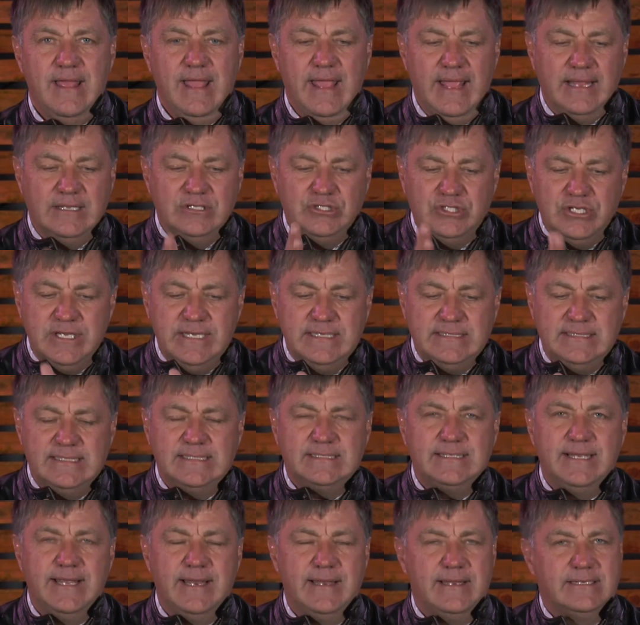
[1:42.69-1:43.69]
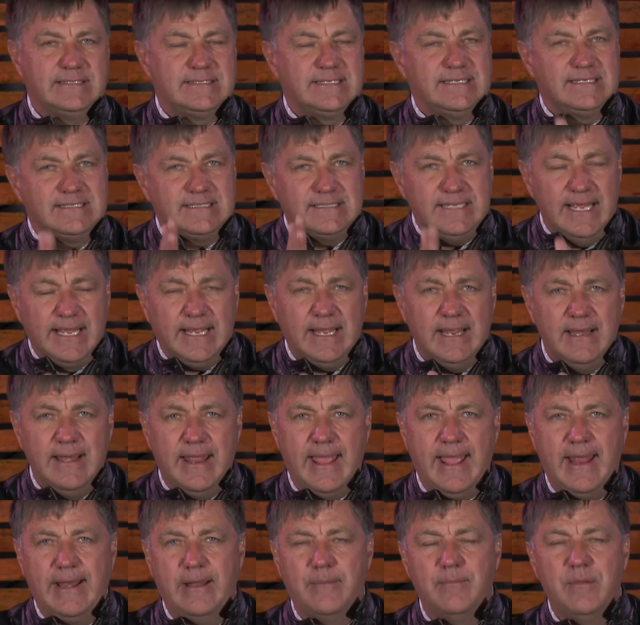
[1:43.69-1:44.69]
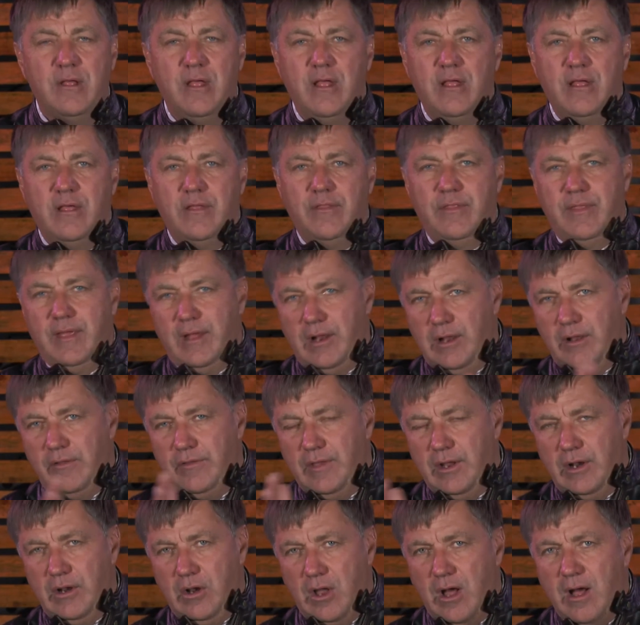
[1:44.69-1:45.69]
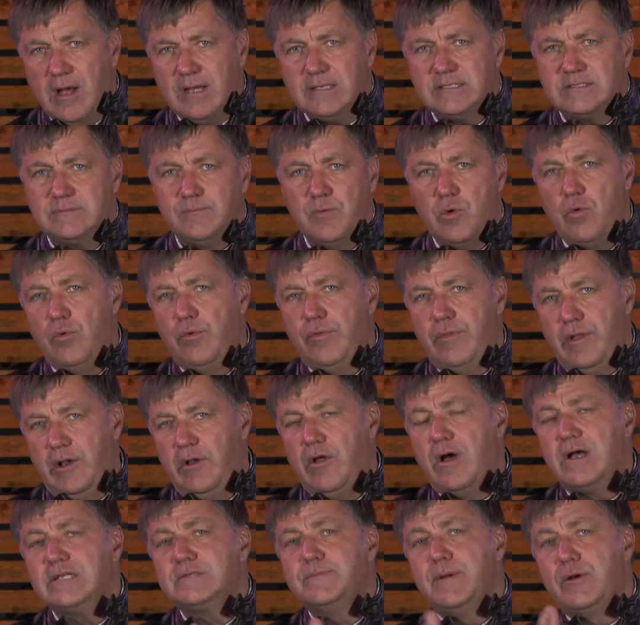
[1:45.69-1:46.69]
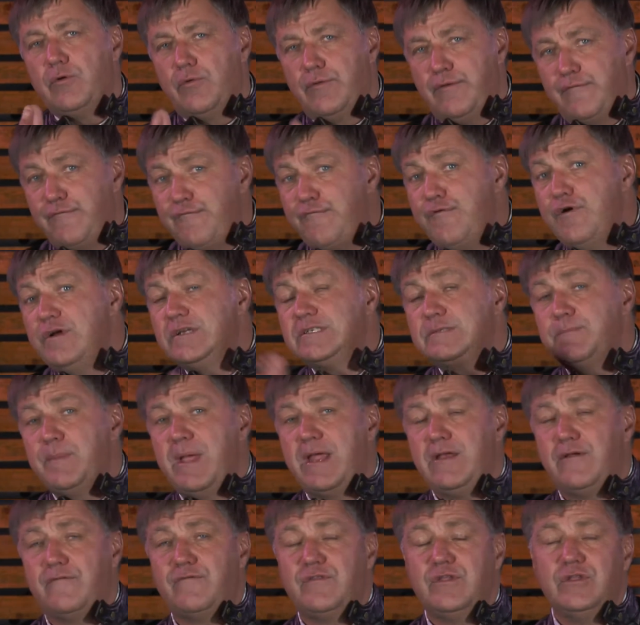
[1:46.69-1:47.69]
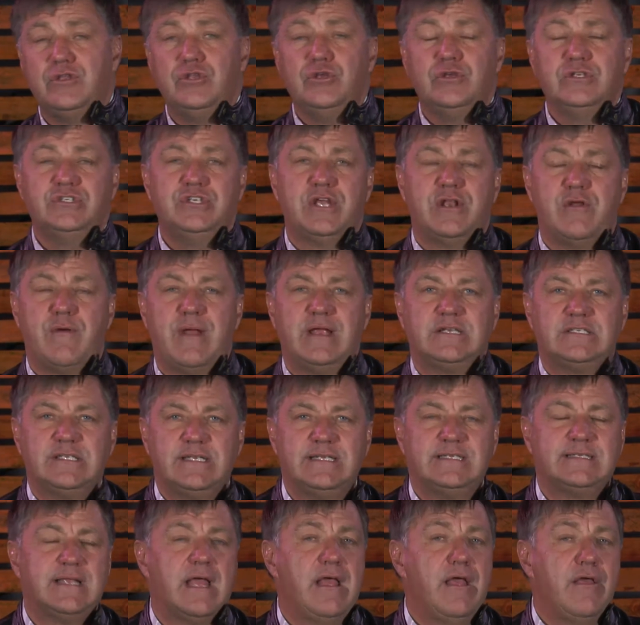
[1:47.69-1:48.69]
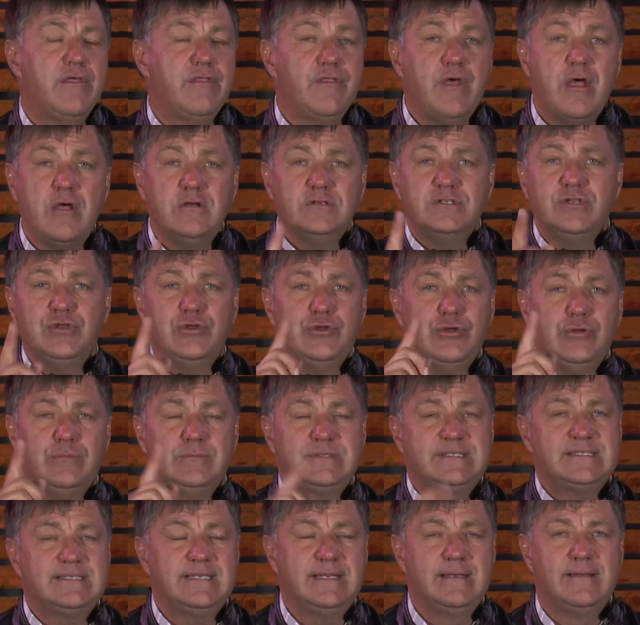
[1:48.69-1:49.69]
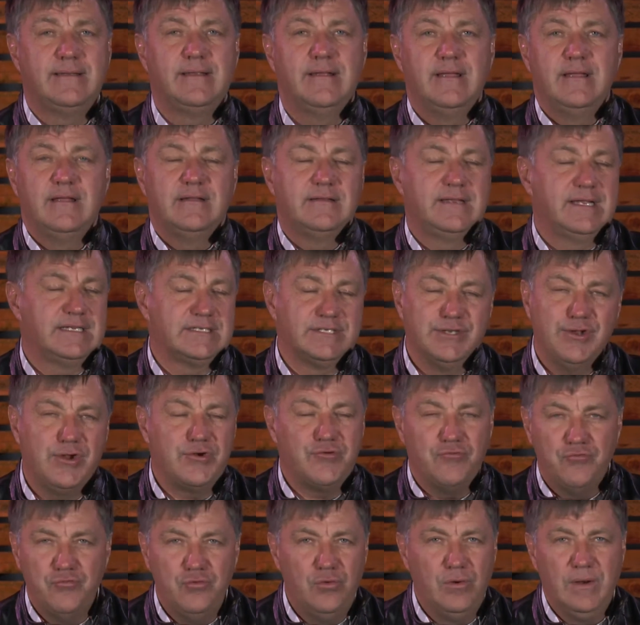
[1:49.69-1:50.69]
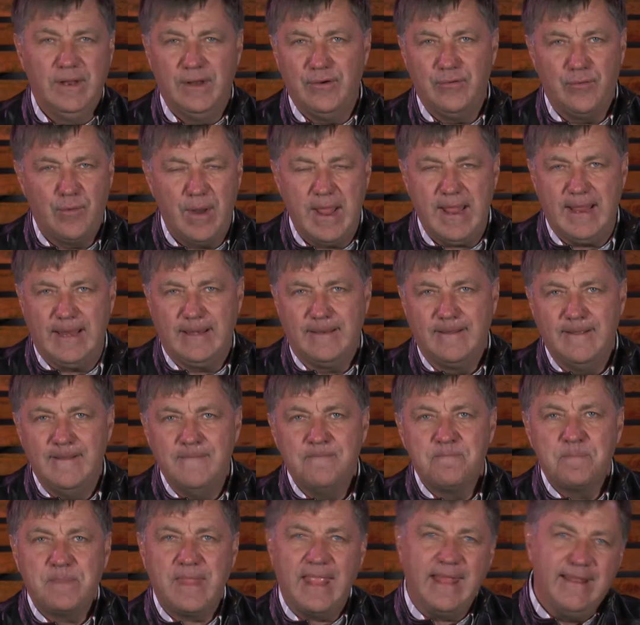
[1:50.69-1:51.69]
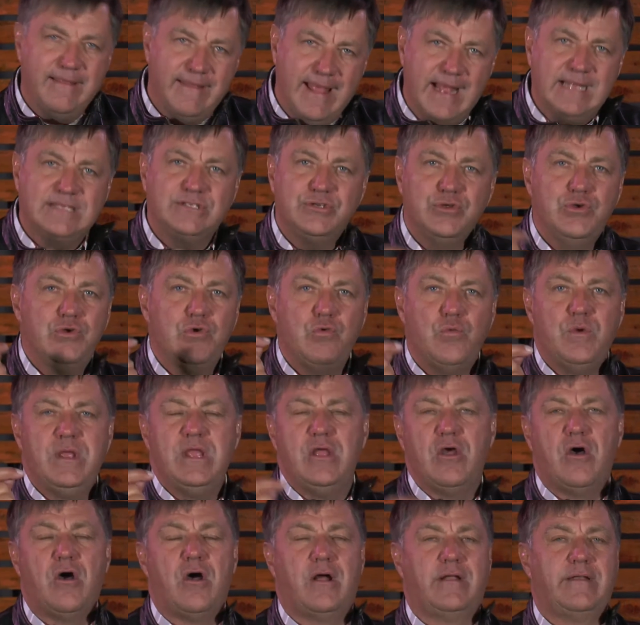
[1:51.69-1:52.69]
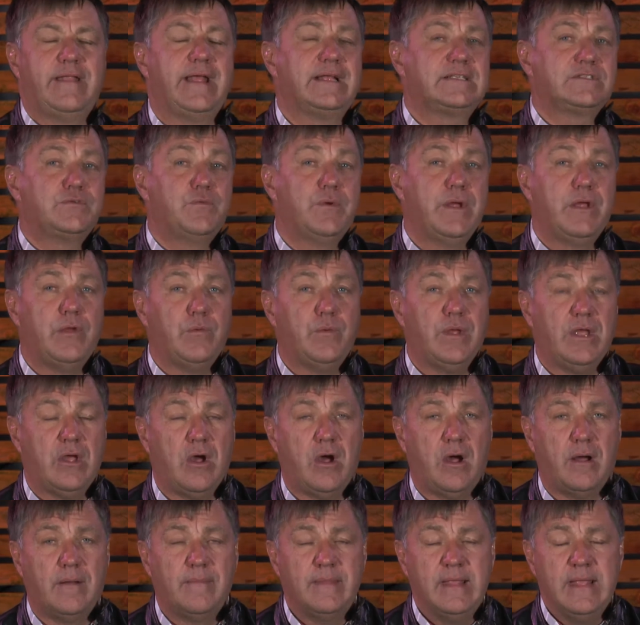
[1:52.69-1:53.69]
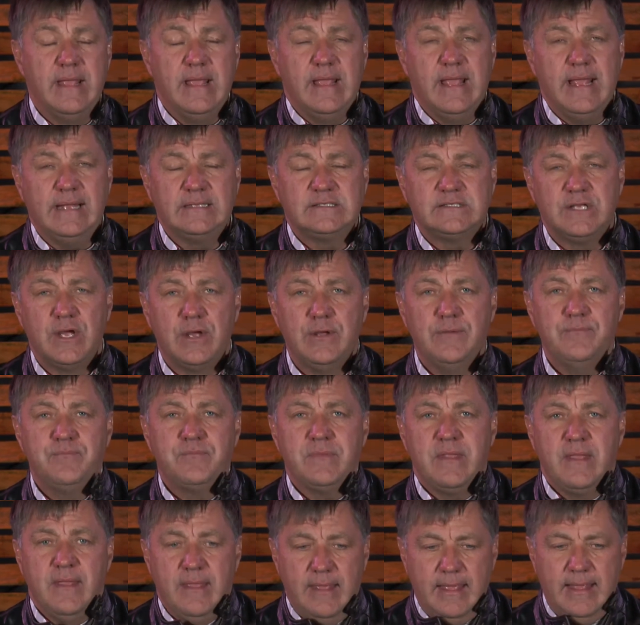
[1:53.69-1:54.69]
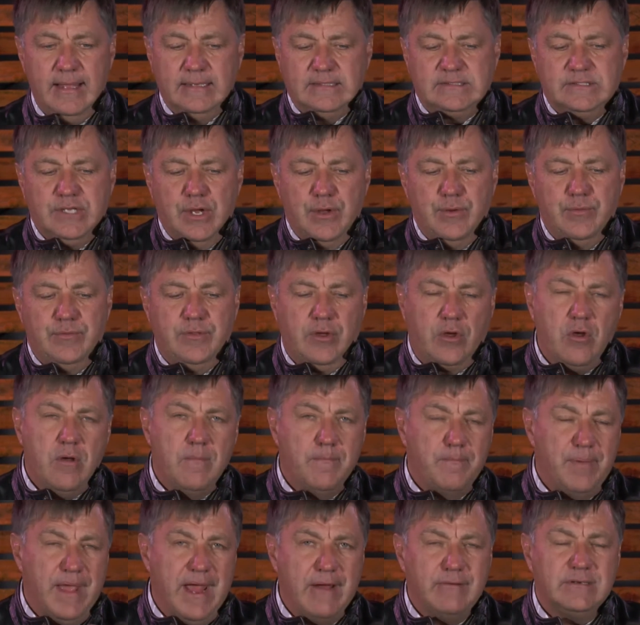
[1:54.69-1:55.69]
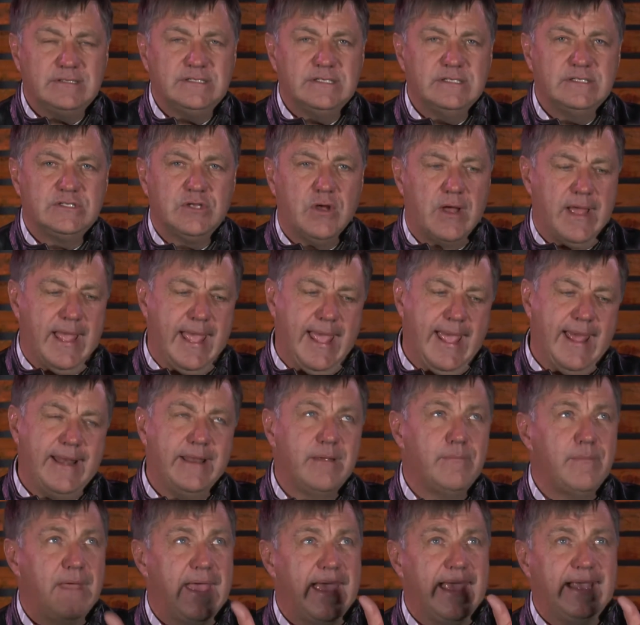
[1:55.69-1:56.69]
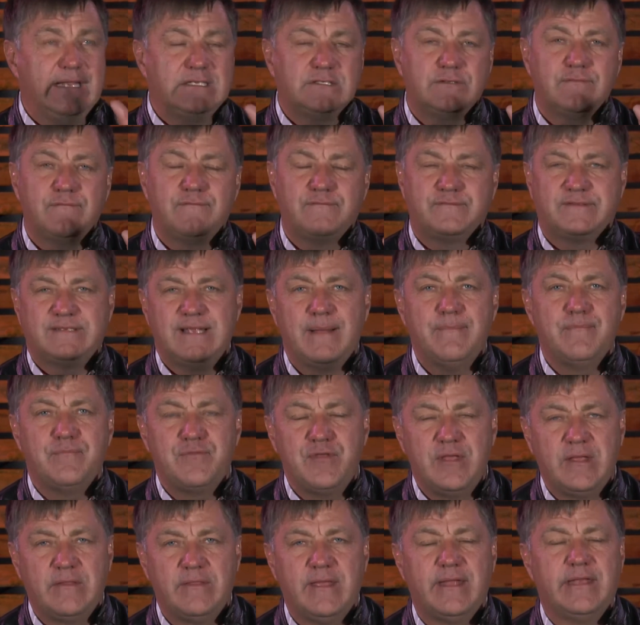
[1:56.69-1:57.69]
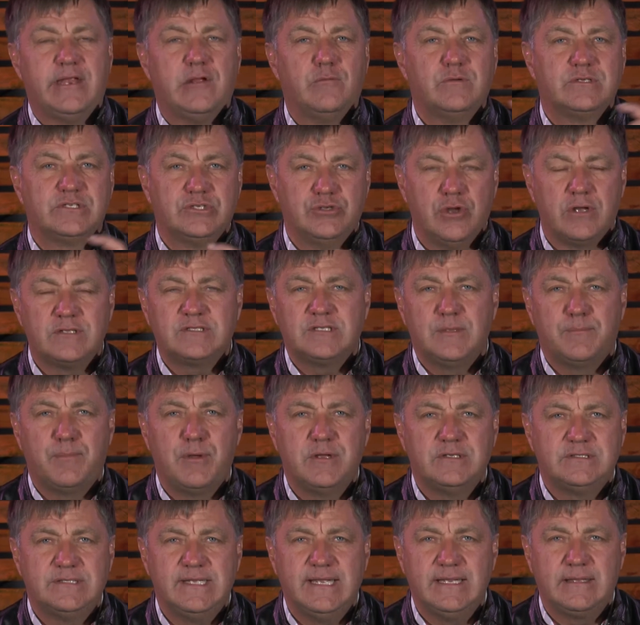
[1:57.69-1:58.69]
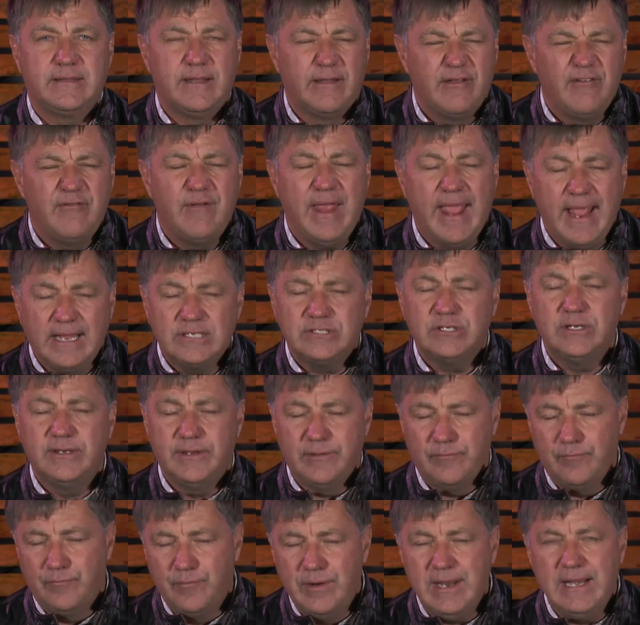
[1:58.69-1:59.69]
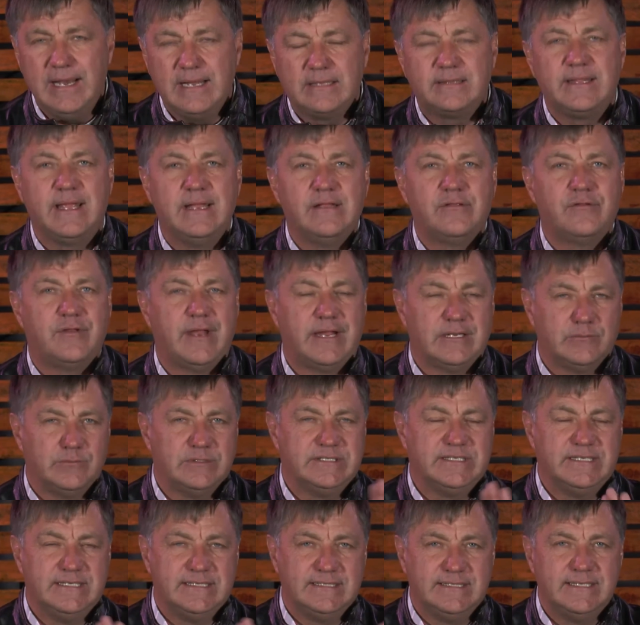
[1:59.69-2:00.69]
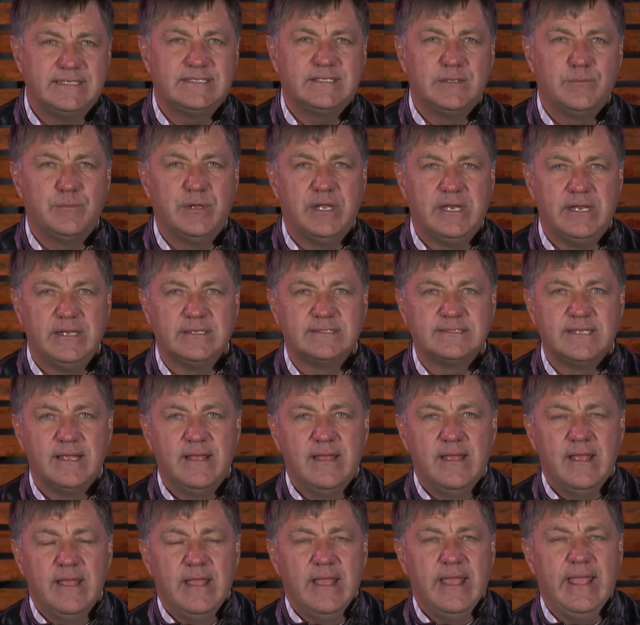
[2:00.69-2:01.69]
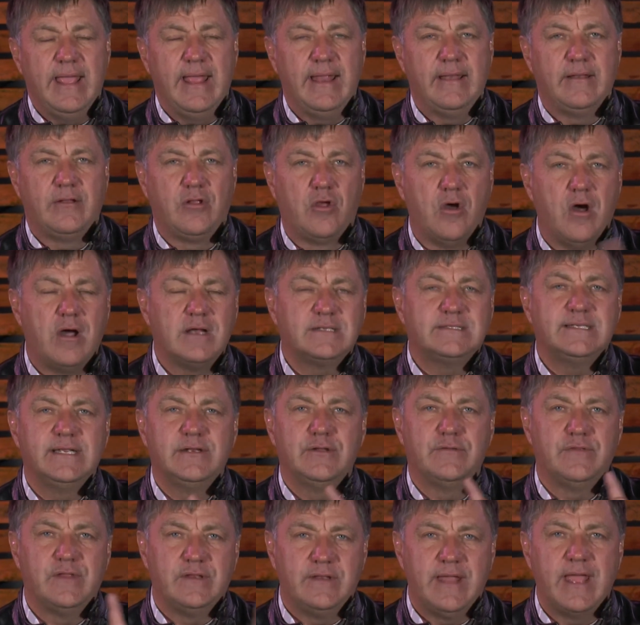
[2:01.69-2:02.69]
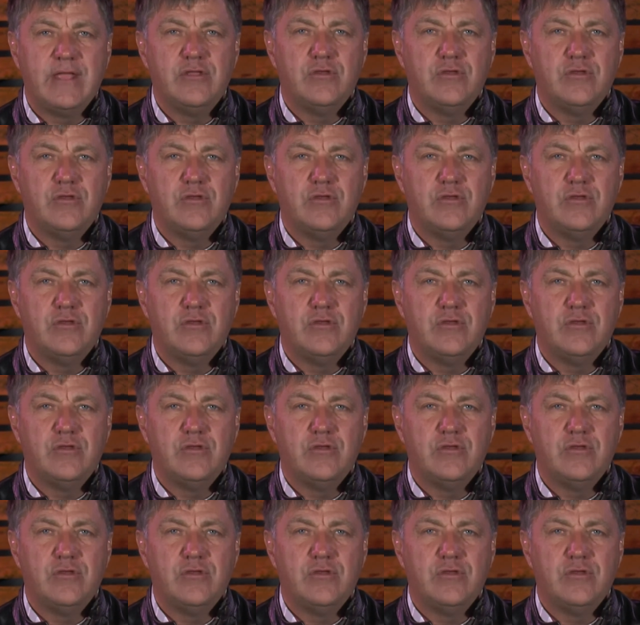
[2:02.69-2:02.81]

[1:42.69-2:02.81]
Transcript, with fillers: And Jesus then is the second Adam, the, the, last, or the last man or the first man of the new generation is those in whom sin does not rule and reign. And that's who we are, and that's where we are. And so, so the comparisons are Adam ate of something that he was not supposed to eat. Actually, really, at the end of the day, it was his disobedience. And God said, On the day